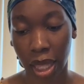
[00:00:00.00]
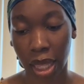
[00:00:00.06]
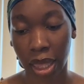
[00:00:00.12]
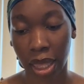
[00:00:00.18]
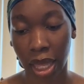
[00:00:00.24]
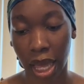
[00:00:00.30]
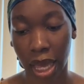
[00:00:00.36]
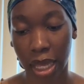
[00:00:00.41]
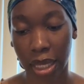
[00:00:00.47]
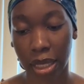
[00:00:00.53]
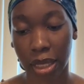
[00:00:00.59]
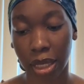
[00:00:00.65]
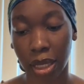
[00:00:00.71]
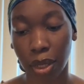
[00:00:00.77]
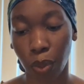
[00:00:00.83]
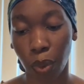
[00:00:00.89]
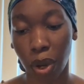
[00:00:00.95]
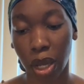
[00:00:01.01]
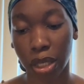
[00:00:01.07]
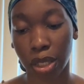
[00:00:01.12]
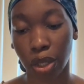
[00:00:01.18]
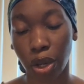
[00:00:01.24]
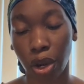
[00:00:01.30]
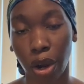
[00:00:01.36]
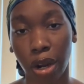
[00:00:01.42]
that he wants
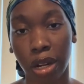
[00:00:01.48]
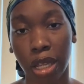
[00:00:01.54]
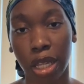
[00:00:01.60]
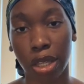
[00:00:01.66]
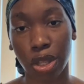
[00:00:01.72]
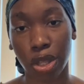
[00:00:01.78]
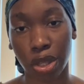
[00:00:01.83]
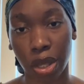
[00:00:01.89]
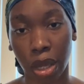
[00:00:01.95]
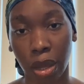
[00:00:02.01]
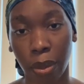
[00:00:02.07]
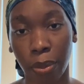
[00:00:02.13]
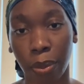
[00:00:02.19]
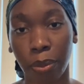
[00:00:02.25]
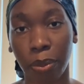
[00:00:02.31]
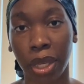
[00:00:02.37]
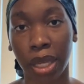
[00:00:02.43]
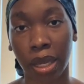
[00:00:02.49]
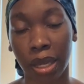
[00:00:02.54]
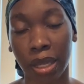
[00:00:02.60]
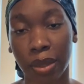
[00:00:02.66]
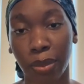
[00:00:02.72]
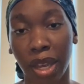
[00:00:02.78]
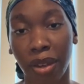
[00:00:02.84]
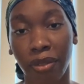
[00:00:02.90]
guardianship
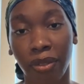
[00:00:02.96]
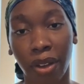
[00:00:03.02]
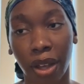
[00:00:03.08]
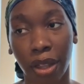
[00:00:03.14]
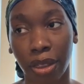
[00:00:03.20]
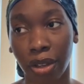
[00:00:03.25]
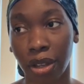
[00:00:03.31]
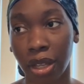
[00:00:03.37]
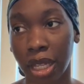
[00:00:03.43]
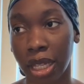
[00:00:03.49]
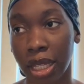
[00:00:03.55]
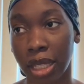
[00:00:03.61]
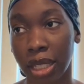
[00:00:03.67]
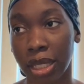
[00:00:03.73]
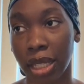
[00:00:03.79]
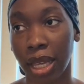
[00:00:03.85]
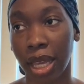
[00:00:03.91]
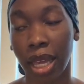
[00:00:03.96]
because my father is